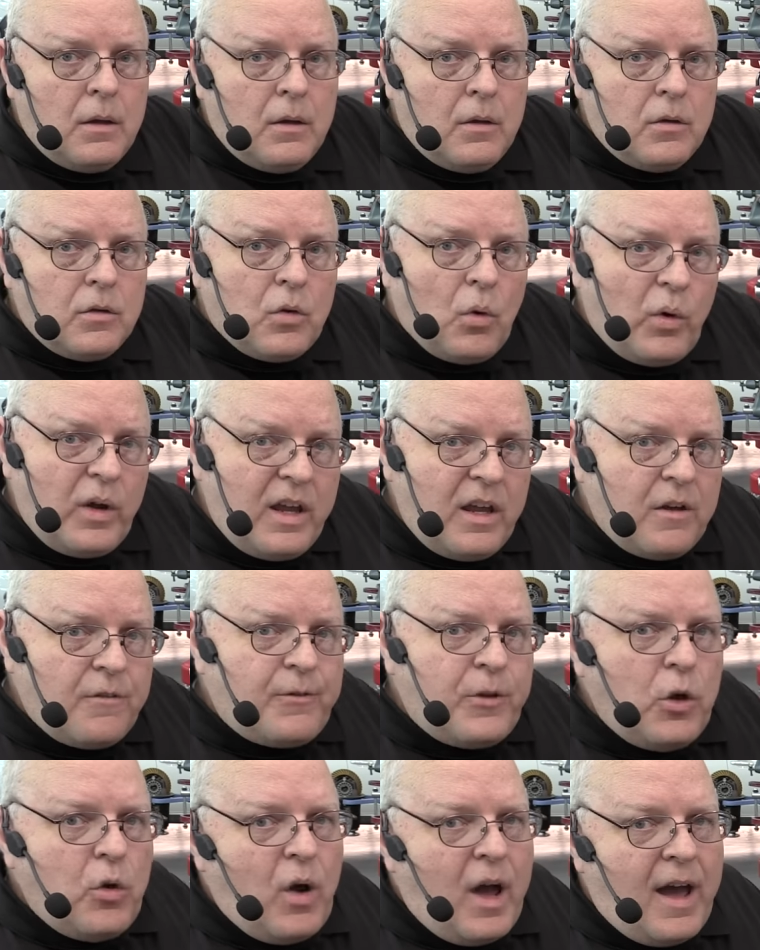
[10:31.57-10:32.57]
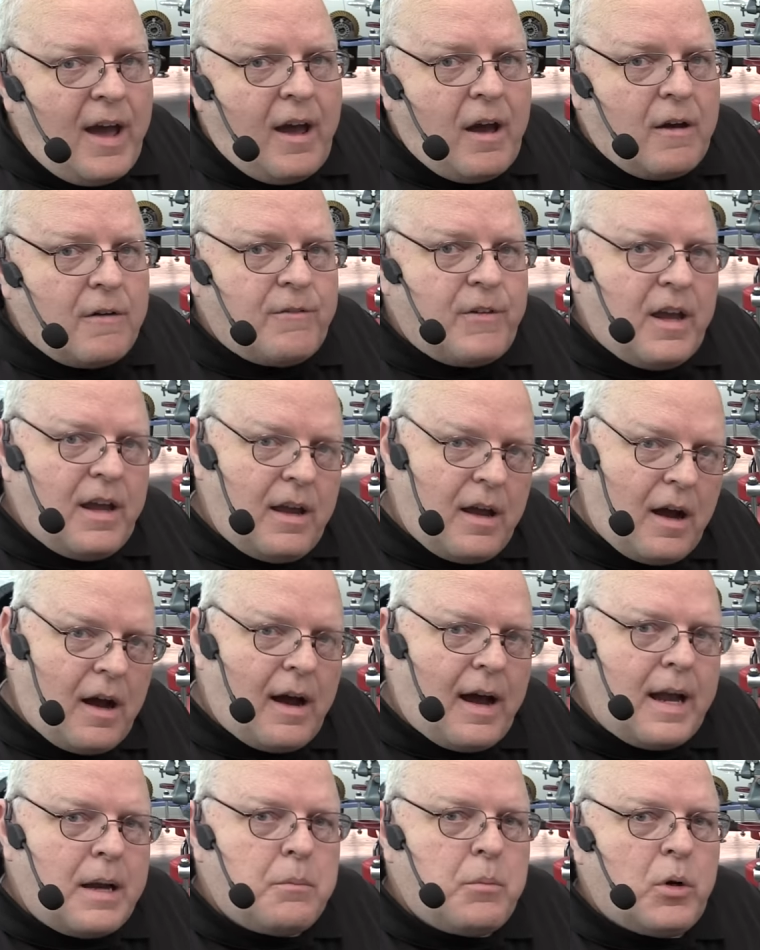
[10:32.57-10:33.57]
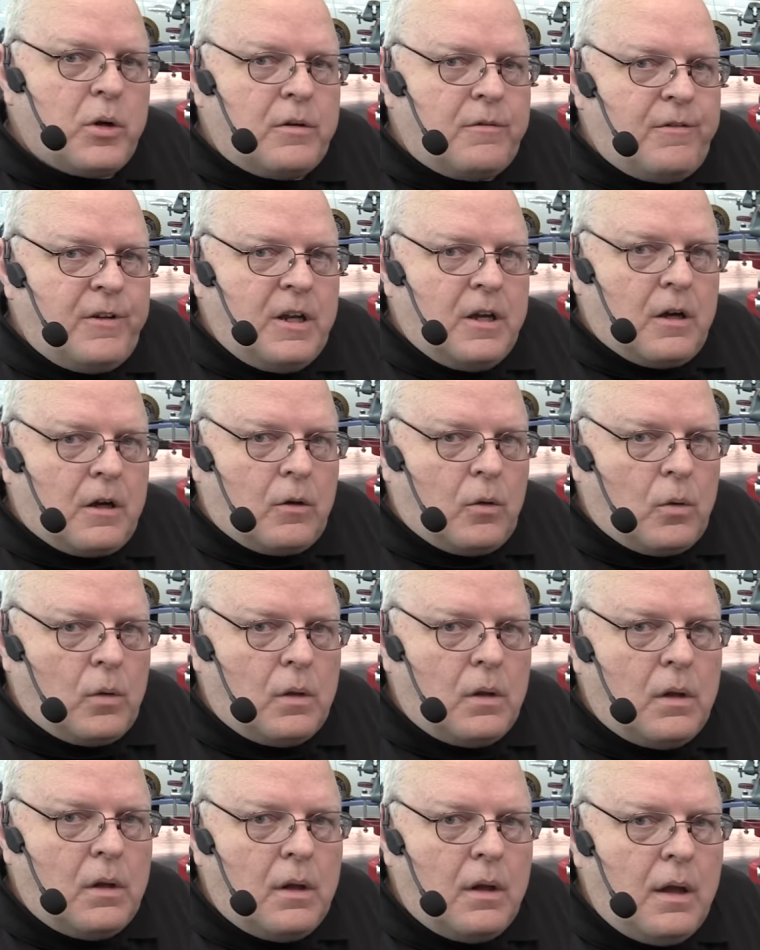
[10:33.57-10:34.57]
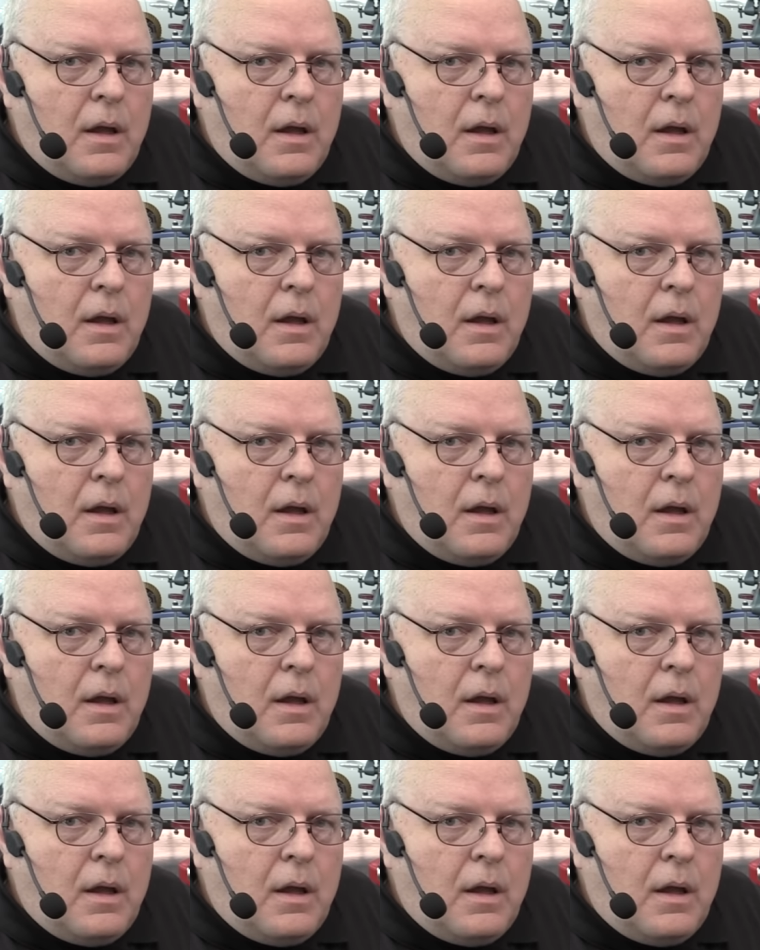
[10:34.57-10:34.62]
So if you have a hybrid vehicle,